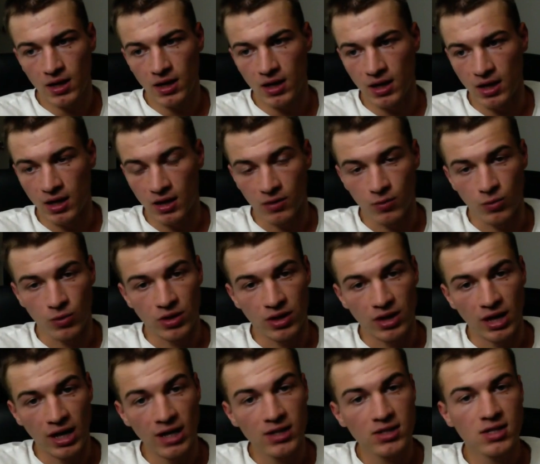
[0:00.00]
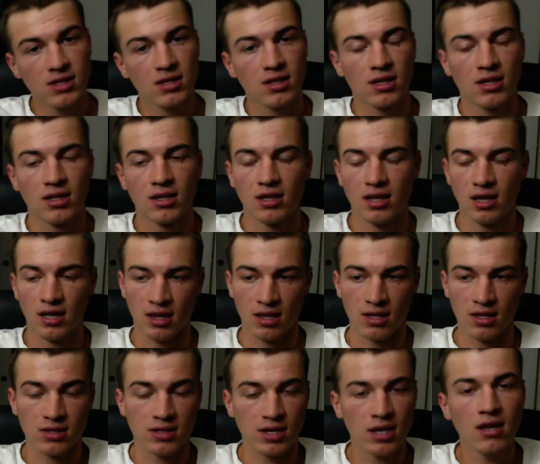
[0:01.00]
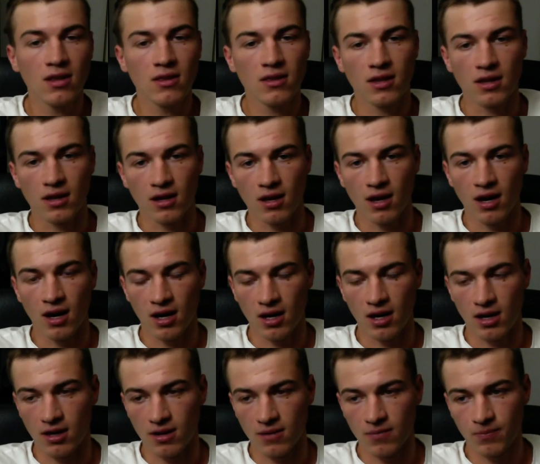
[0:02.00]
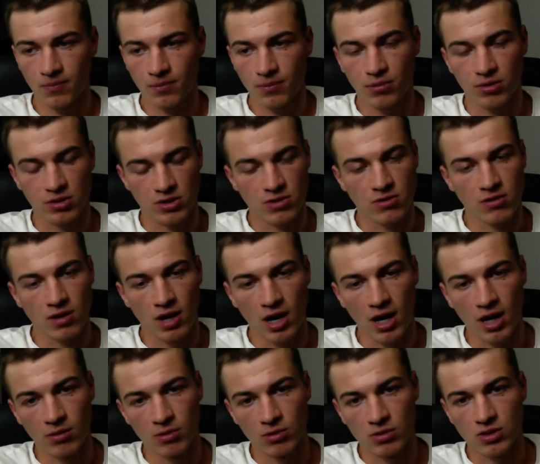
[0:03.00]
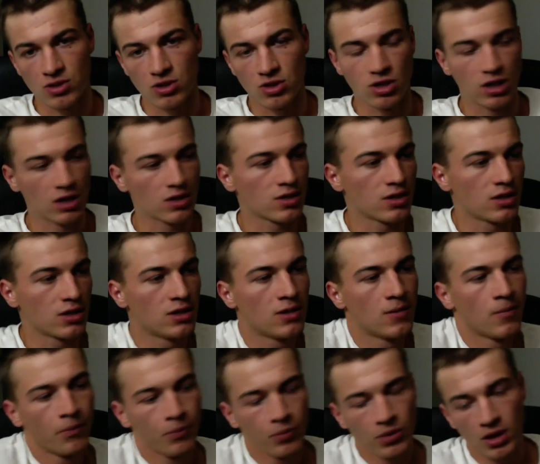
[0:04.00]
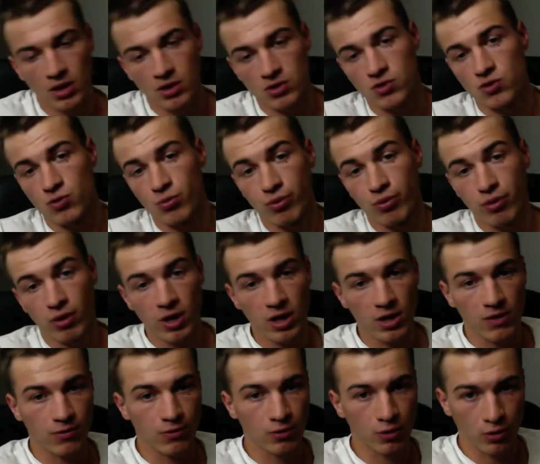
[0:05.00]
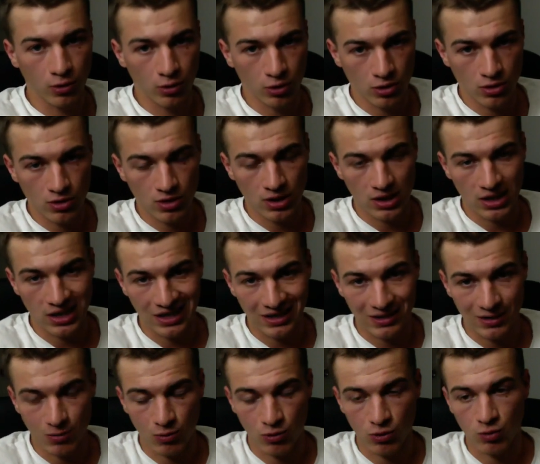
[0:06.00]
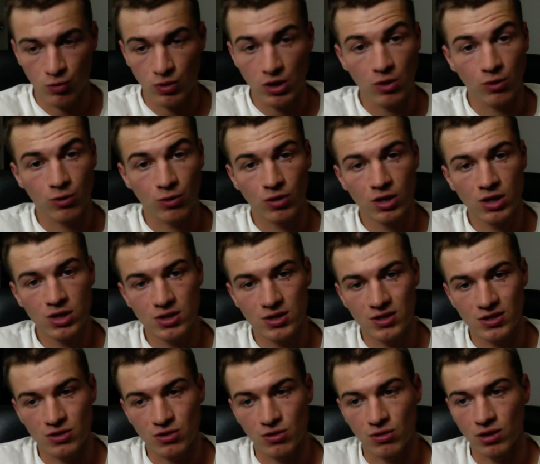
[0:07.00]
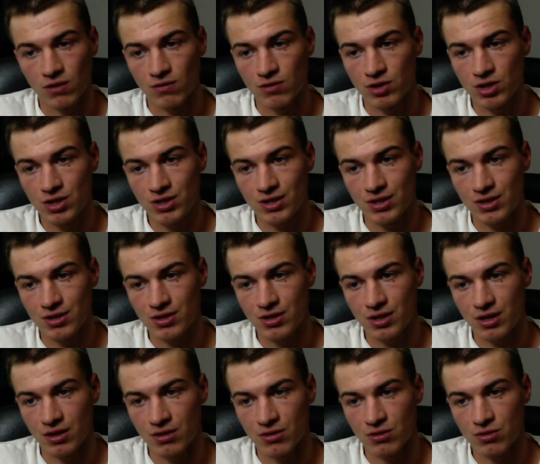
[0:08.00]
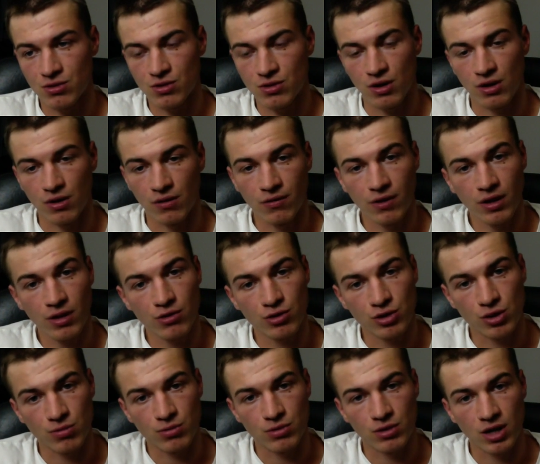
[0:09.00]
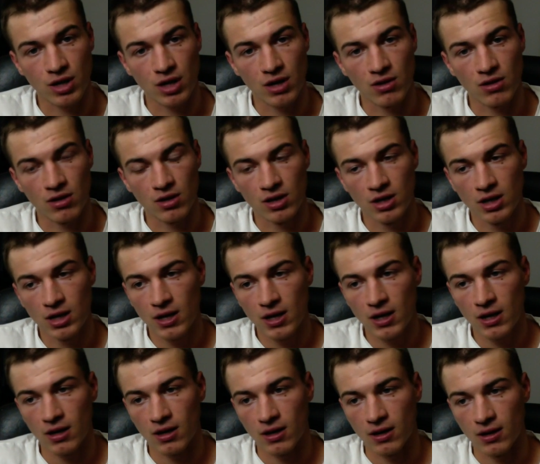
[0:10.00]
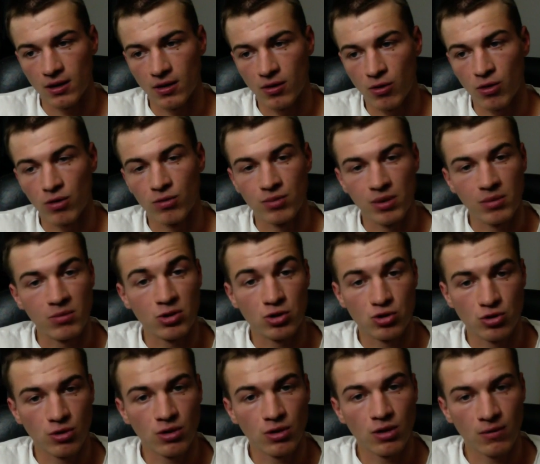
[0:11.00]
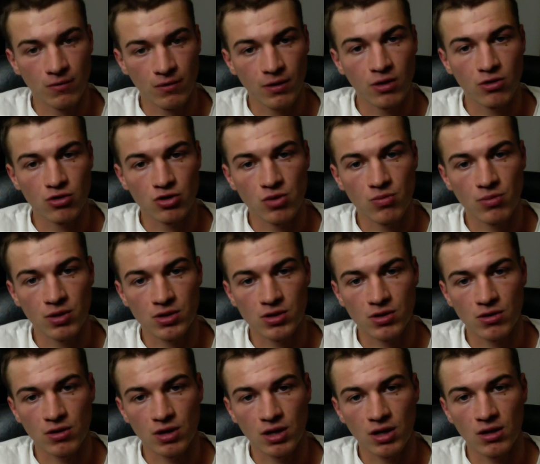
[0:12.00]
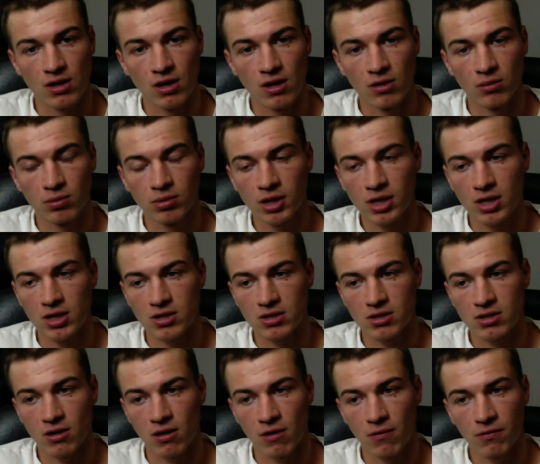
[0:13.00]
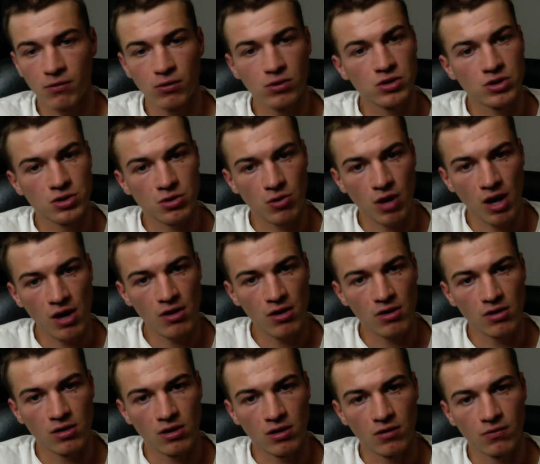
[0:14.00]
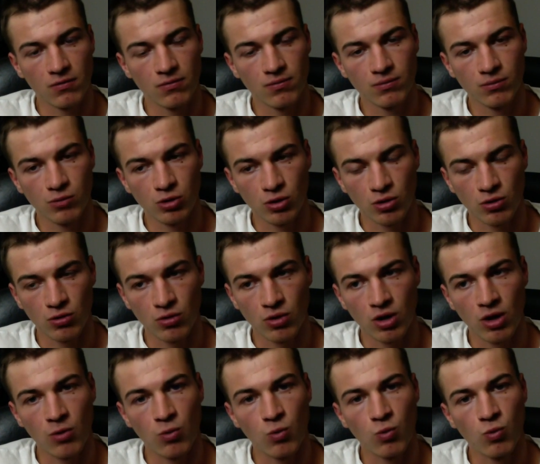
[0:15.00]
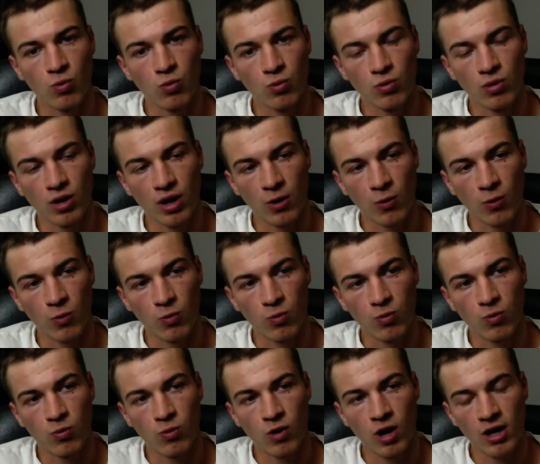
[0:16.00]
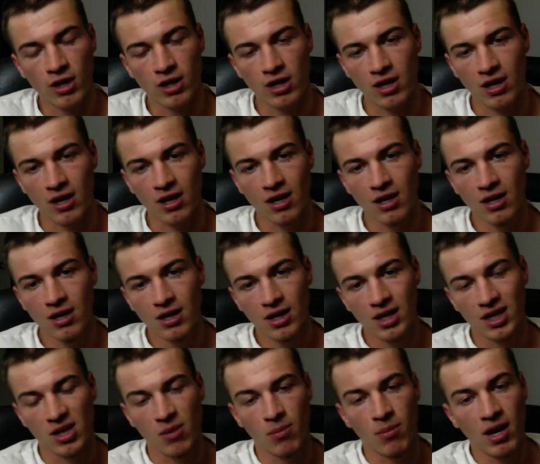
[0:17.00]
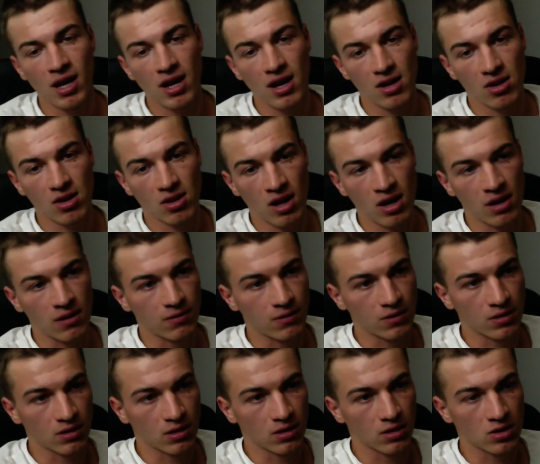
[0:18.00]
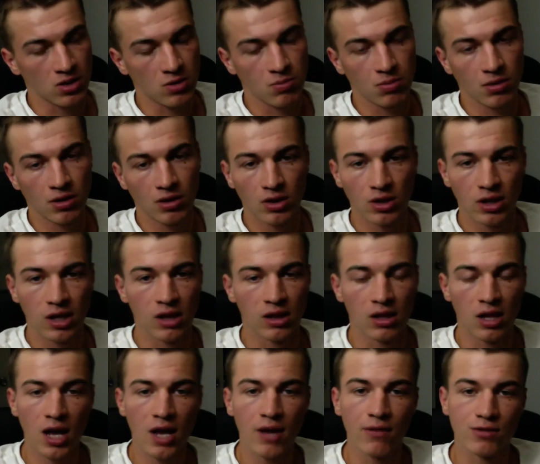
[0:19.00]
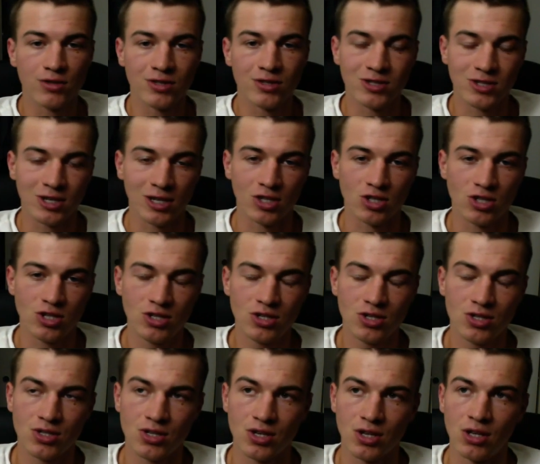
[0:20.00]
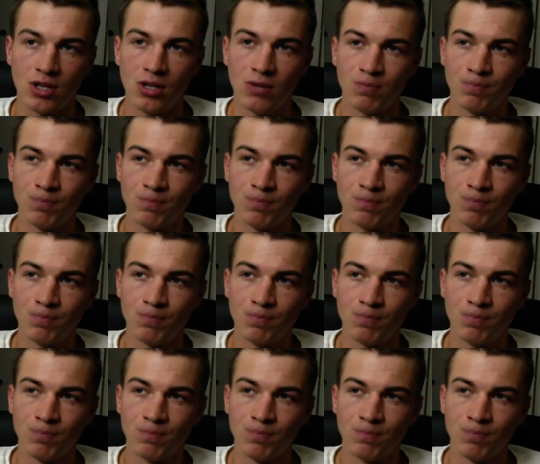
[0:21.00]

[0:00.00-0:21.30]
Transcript: And when that's and the second thing I prescribed or suggested is to pray for the Lord to connect him with real Christians who love Jesus and to start a fellowship together, or maybe join a fellowship that's already there in place that are fully surrendered and, you know, are walking an abiding life, a spirit-led life, just like Jesus did.